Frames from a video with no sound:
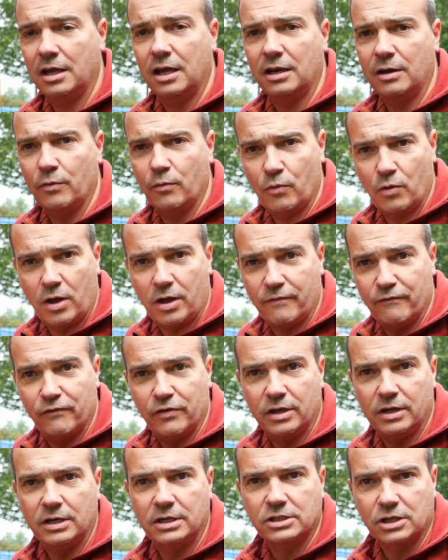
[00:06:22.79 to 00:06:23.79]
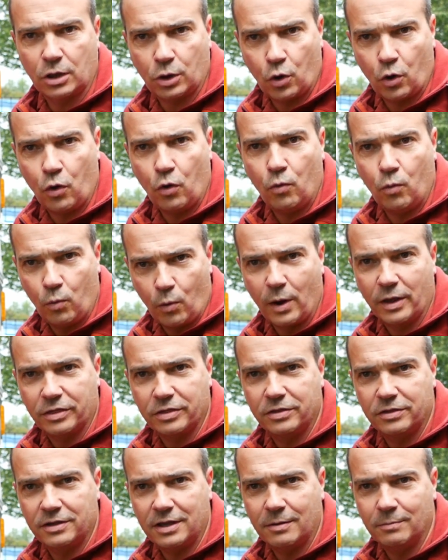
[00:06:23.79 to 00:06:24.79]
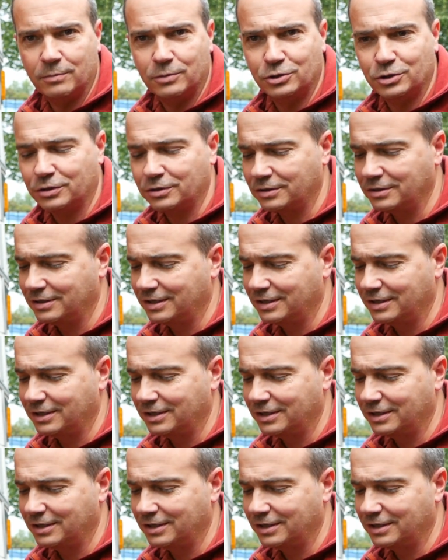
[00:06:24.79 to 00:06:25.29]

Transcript: and it varies a lot with temperature.